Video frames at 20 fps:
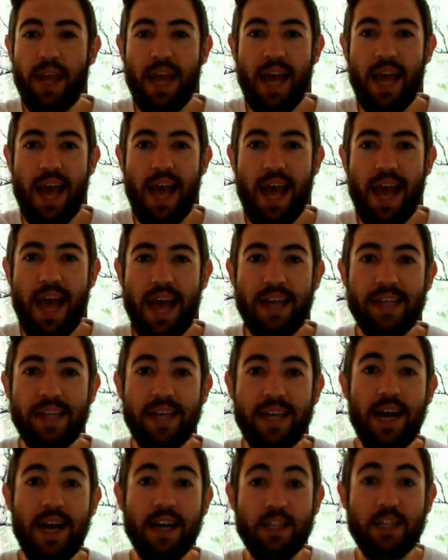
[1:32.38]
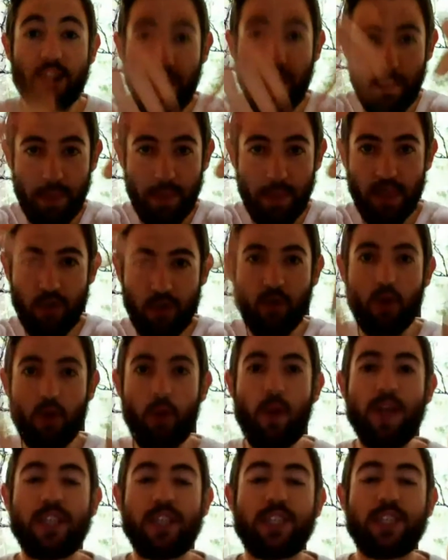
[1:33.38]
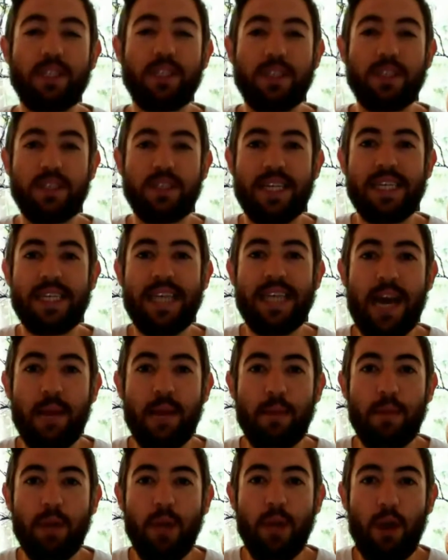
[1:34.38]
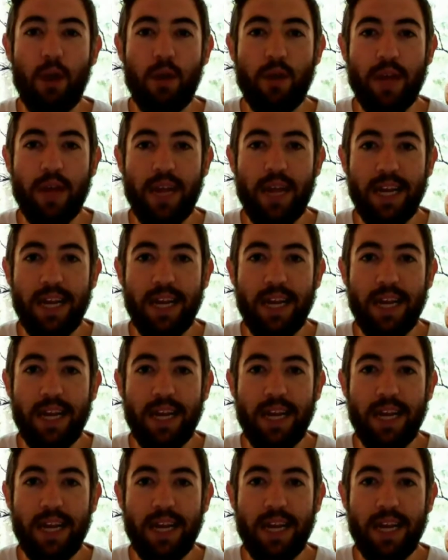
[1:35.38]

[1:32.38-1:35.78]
and typing your questions down below